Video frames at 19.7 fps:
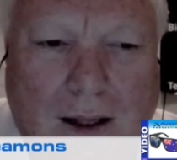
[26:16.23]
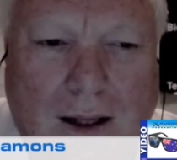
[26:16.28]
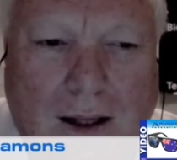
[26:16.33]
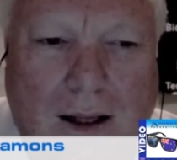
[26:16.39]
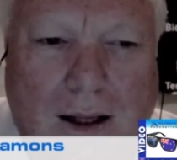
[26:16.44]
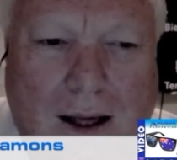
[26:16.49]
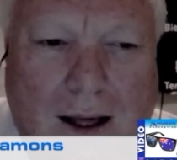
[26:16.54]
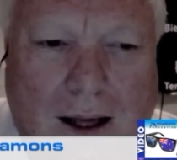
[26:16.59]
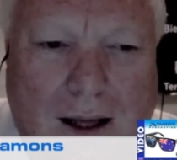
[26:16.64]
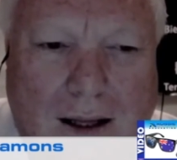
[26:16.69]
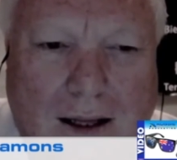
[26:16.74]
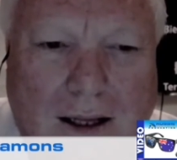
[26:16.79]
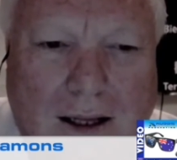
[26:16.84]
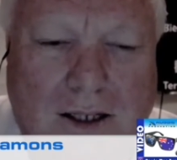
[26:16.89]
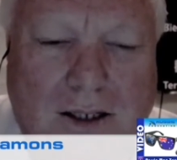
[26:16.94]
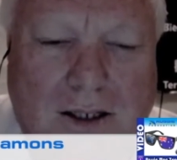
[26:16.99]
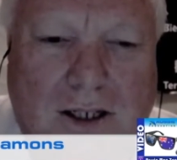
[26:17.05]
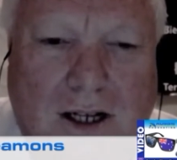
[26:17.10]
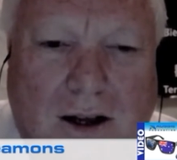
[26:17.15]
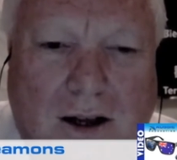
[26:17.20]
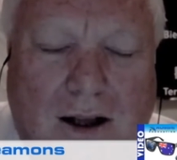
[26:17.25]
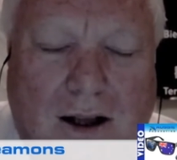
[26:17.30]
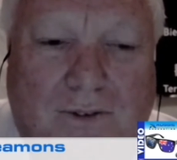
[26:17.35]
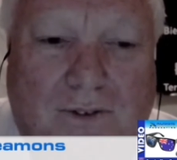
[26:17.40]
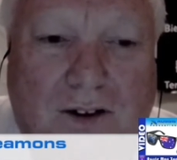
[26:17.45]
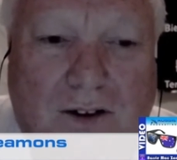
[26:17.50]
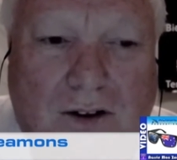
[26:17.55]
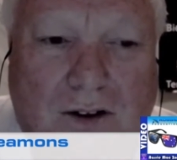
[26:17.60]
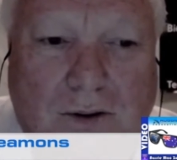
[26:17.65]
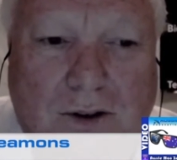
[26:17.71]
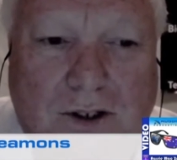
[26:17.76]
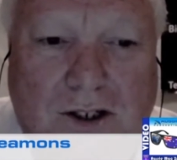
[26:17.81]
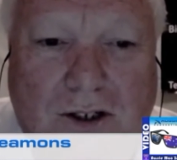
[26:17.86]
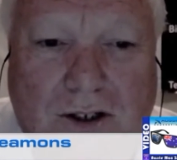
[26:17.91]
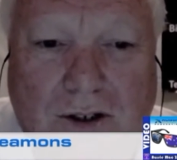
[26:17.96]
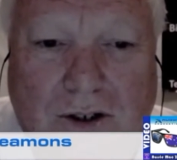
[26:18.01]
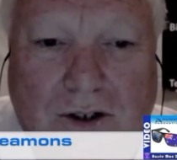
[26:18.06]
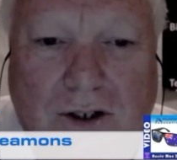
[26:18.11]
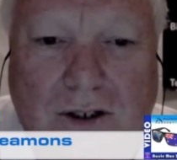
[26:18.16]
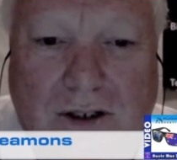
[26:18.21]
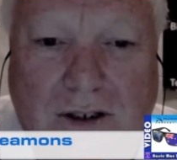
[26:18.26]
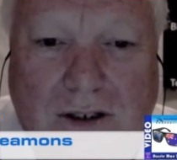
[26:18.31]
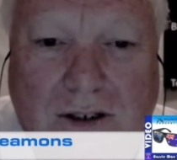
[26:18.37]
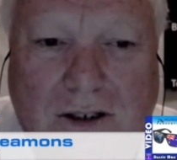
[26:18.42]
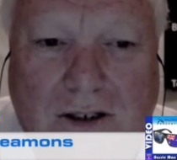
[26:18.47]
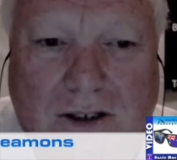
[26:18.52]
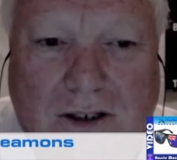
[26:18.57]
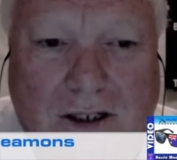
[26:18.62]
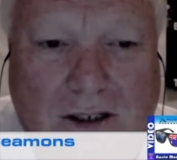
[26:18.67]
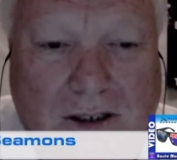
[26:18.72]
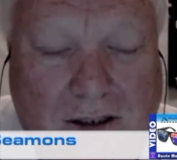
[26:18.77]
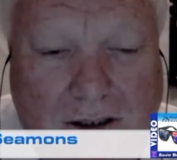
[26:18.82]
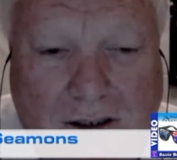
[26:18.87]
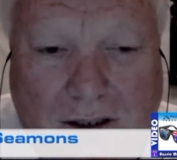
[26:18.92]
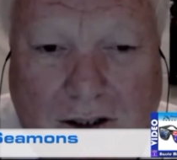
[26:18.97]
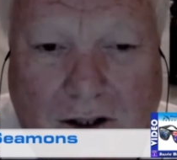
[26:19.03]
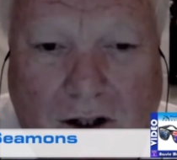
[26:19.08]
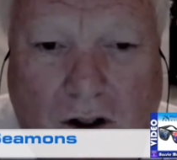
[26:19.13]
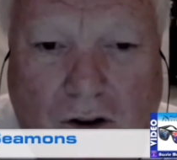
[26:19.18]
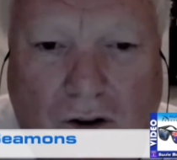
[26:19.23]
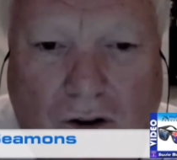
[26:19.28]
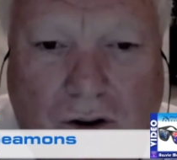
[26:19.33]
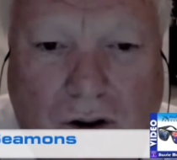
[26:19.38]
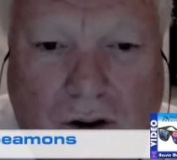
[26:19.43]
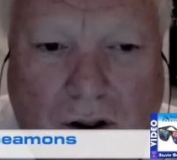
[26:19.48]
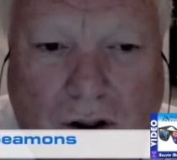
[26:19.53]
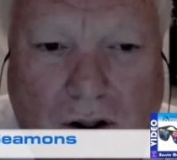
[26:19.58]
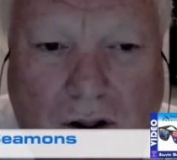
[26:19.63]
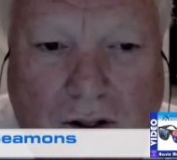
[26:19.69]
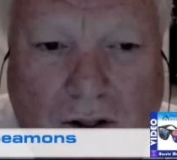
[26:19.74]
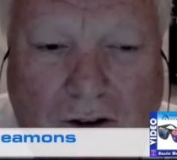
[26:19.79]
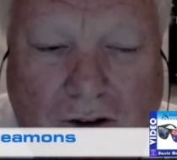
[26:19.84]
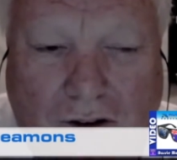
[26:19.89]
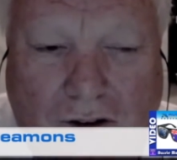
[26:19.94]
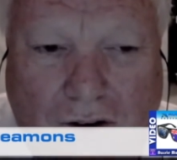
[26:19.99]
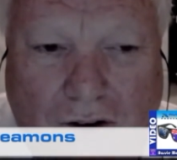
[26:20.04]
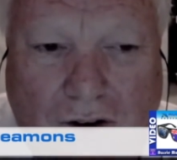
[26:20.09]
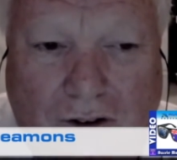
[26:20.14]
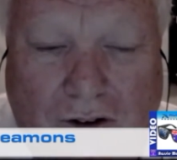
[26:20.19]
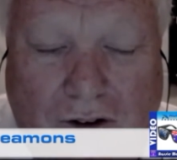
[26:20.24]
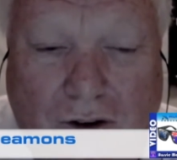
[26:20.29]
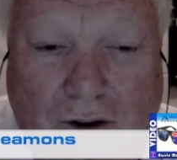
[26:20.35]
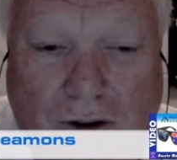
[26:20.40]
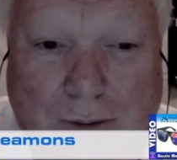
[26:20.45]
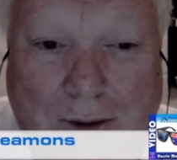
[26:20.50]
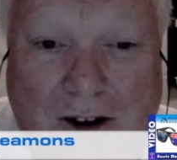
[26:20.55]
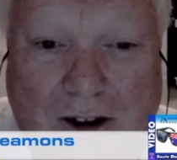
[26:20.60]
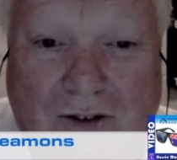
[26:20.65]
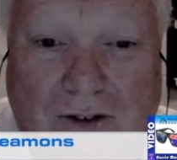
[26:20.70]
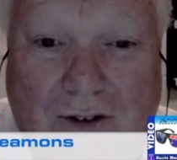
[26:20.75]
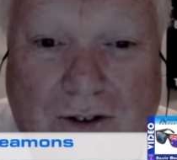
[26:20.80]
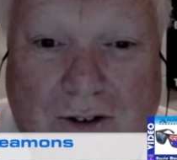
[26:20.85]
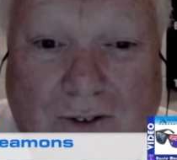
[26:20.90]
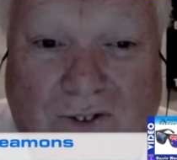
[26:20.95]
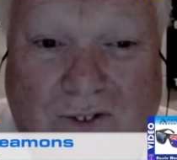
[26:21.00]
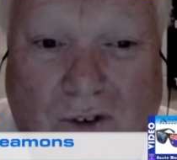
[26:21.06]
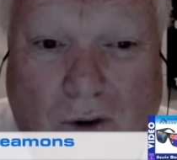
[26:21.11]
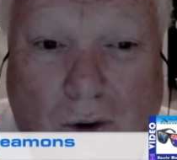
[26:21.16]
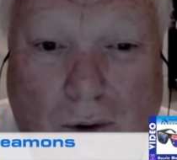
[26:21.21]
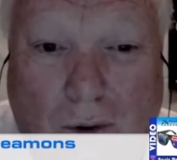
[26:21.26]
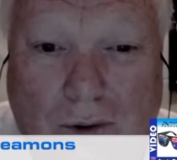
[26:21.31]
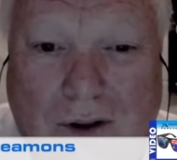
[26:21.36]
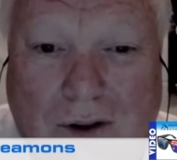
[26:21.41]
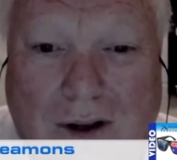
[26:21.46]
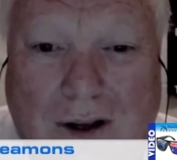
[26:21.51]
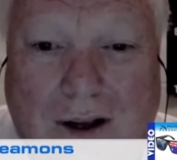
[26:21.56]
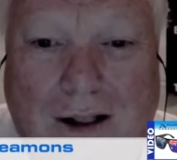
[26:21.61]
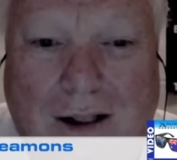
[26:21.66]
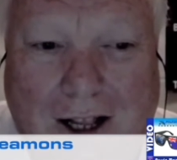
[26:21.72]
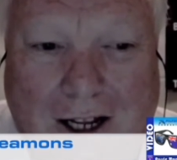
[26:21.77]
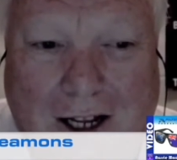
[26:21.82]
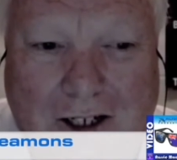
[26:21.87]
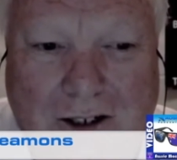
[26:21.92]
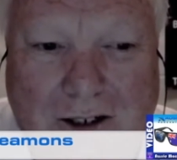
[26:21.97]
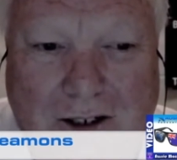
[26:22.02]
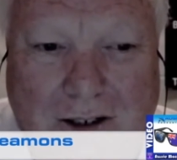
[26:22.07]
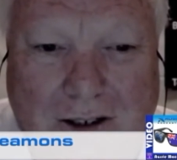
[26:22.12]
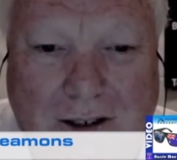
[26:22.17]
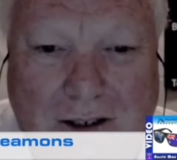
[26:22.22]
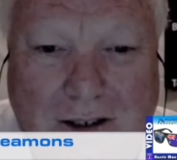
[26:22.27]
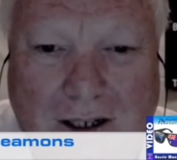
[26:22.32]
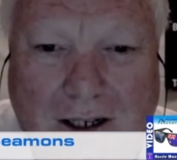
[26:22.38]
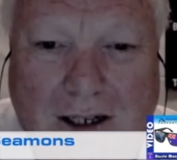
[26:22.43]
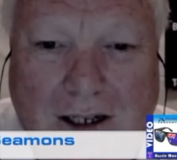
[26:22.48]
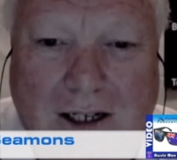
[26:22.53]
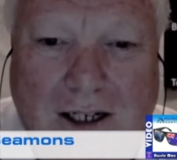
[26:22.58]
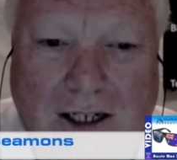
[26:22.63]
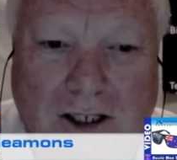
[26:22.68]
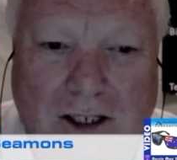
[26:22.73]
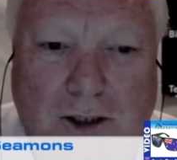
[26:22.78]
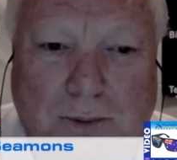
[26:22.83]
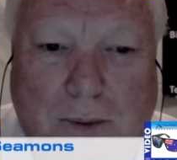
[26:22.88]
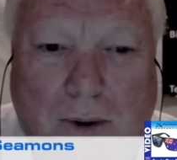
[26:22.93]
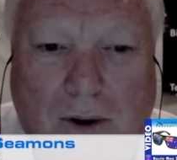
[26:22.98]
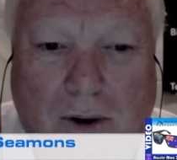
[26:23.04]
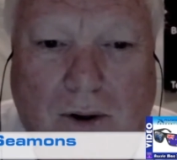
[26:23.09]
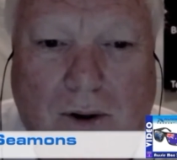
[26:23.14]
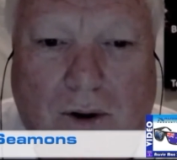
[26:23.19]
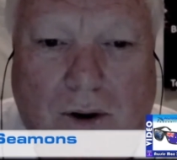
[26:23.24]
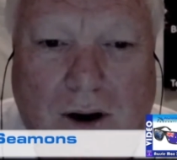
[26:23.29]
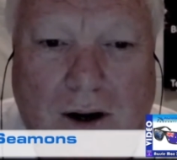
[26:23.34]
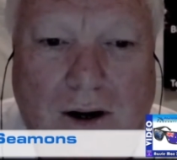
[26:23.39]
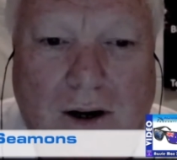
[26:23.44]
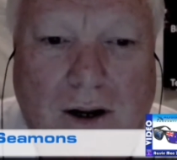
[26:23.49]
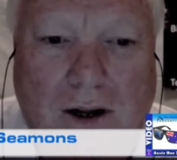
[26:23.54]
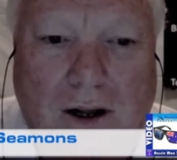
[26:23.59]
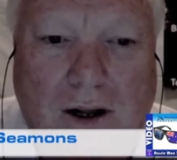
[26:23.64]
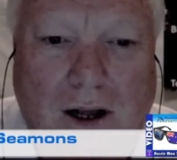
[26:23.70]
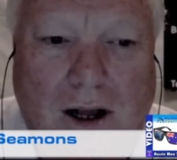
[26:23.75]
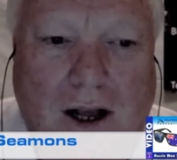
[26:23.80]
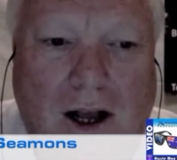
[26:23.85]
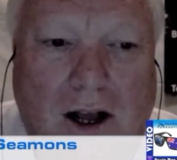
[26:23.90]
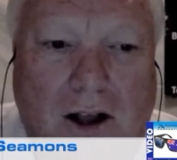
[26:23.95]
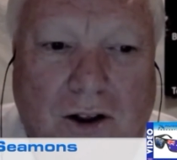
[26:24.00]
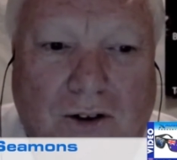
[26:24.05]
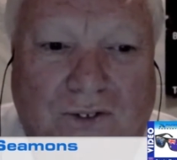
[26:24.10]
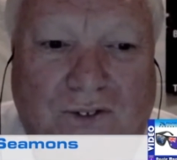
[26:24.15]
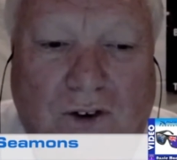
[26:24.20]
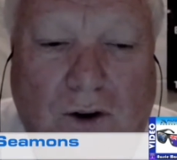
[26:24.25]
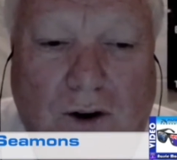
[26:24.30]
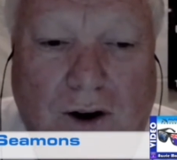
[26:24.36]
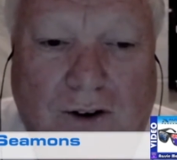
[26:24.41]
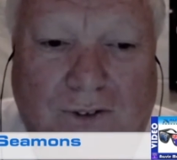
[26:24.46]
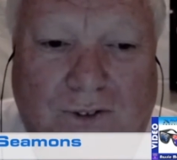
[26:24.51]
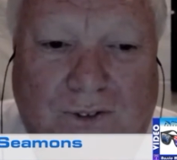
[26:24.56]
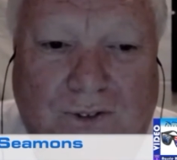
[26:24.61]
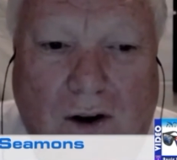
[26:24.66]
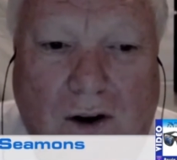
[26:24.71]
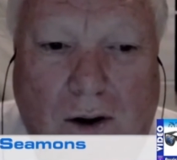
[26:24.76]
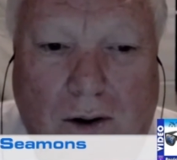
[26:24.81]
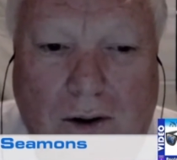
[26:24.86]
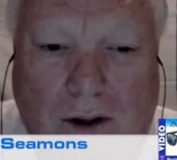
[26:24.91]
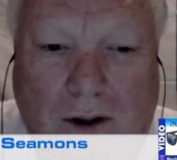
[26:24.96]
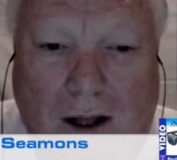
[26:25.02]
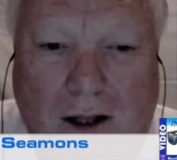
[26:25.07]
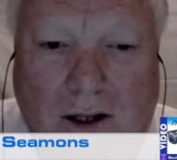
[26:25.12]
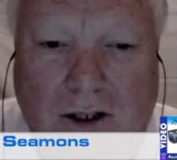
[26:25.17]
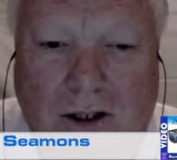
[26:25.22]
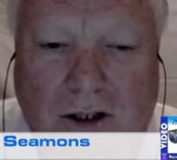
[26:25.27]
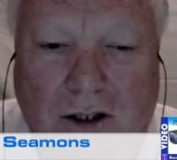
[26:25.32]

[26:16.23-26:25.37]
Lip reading: Yeah. So if you do a search, just the search term is default collections in Spotlight, and you'll find a folder